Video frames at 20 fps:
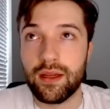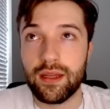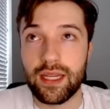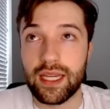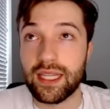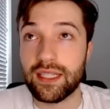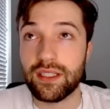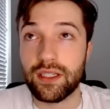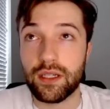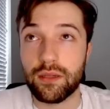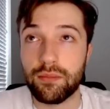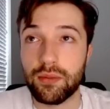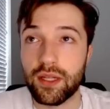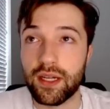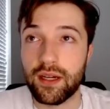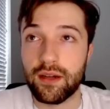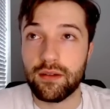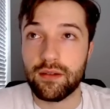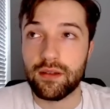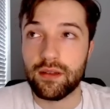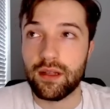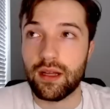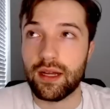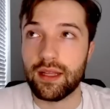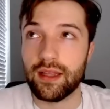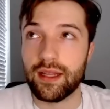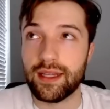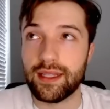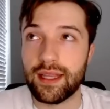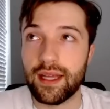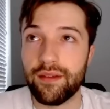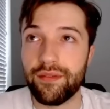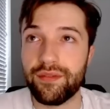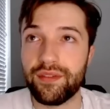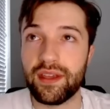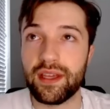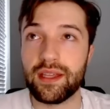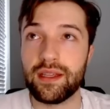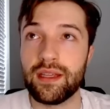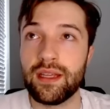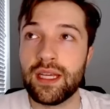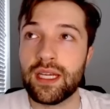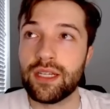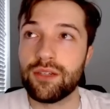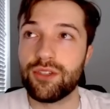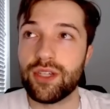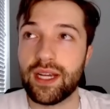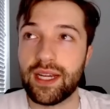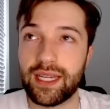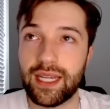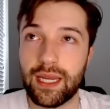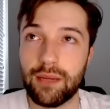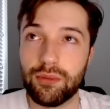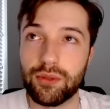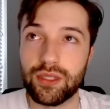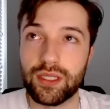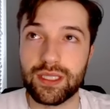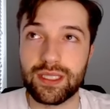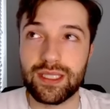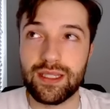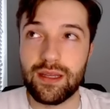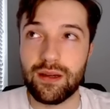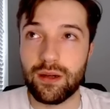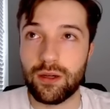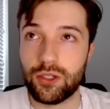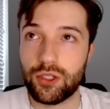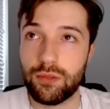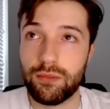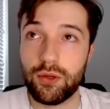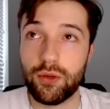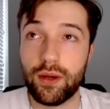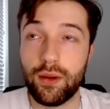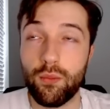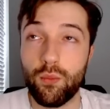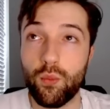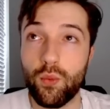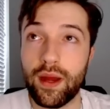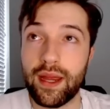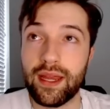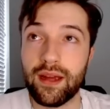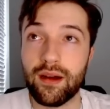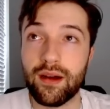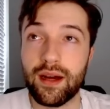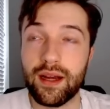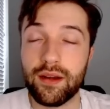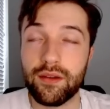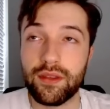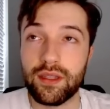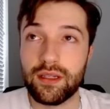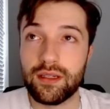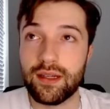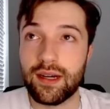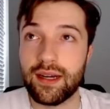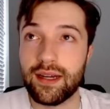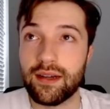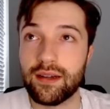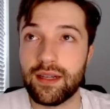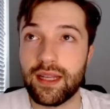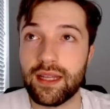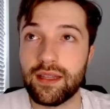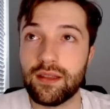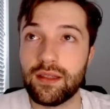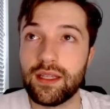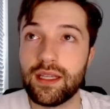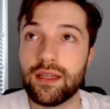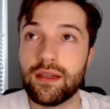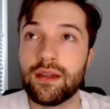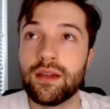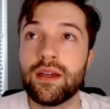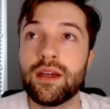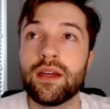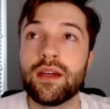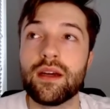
He's a good player. I like that fit. Jack Campbell to the Seahawks should be going way higher than Dion Henley.